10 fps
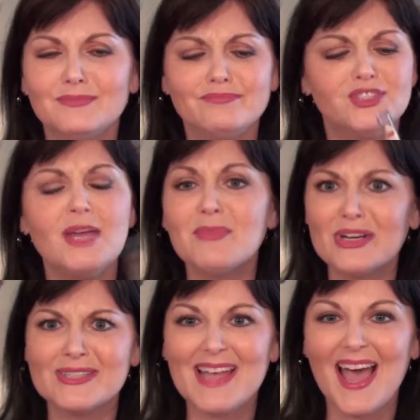
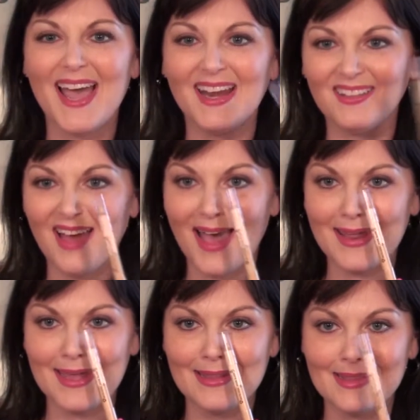shimmer side a
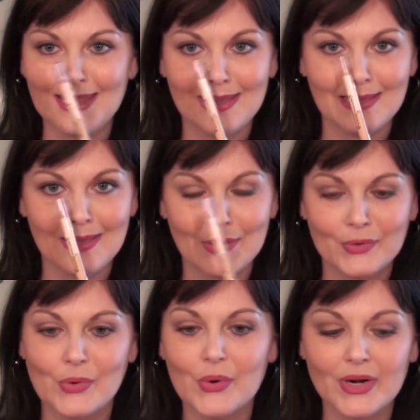lot in the
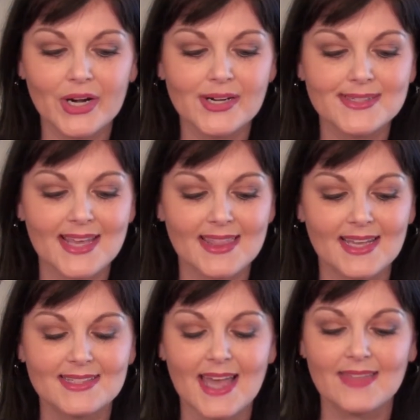inner corners and
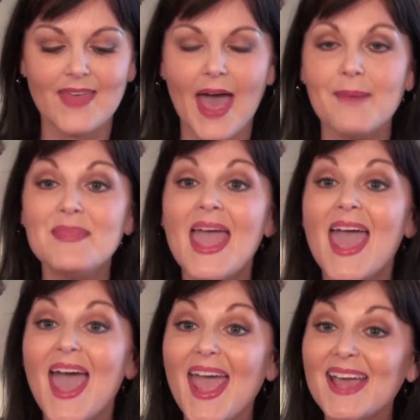things like that,
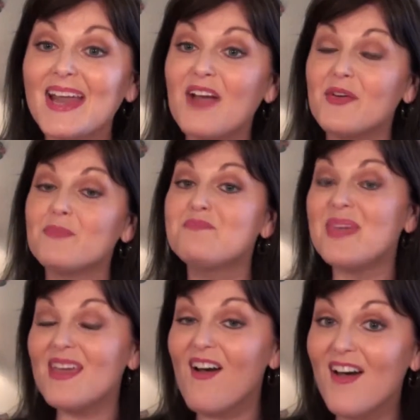and I will
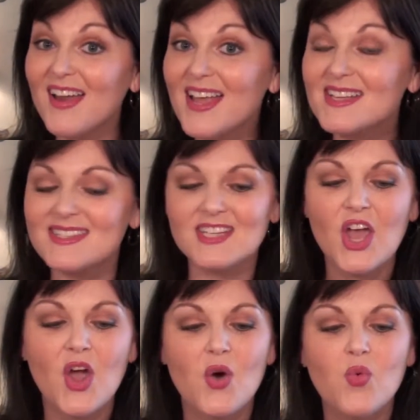be honest,
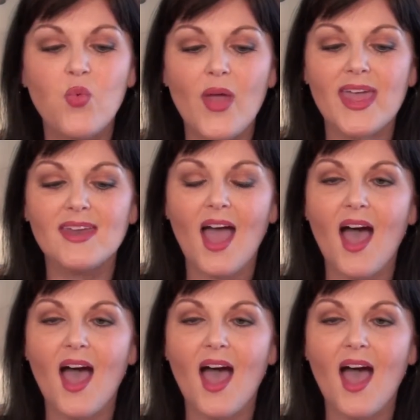when